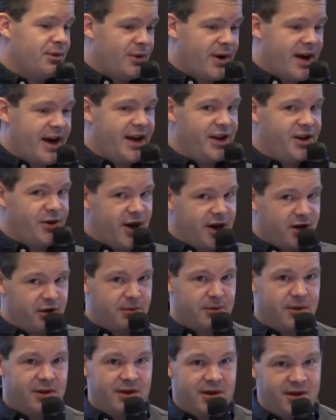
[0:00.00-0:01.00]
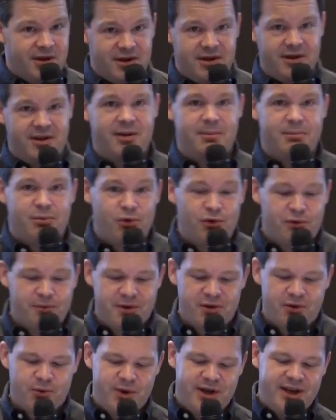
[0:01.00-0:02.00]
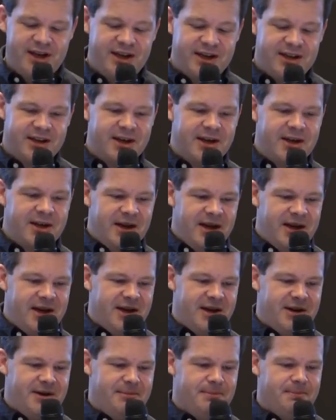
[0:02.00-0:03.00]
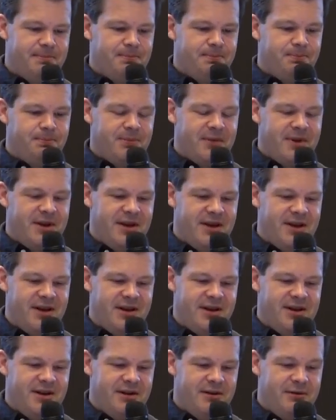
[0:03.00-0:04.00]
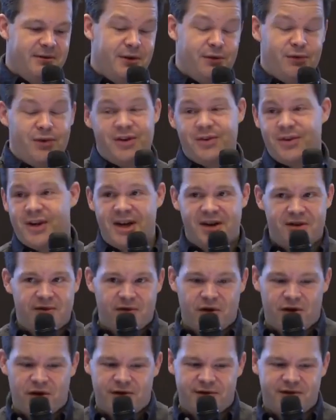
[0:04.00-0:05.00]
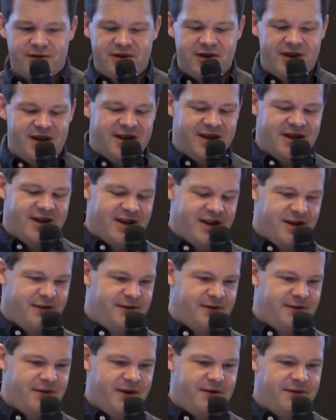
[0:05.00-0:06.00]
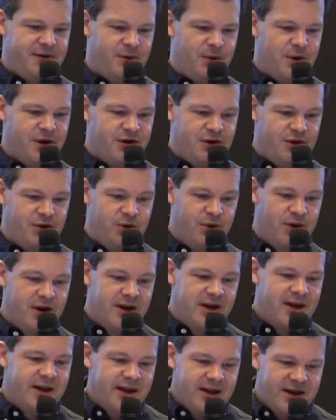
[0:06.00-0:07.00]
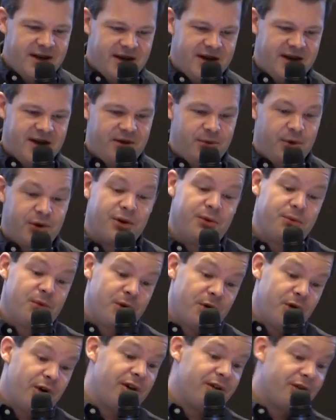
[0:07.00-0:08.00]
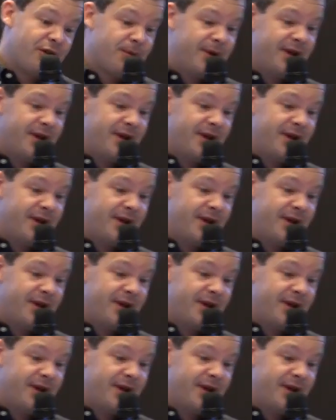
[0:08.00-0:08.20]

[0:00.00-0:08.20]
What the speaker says: UI and UX improvements we need. Feel free to get involved if you want to. What would also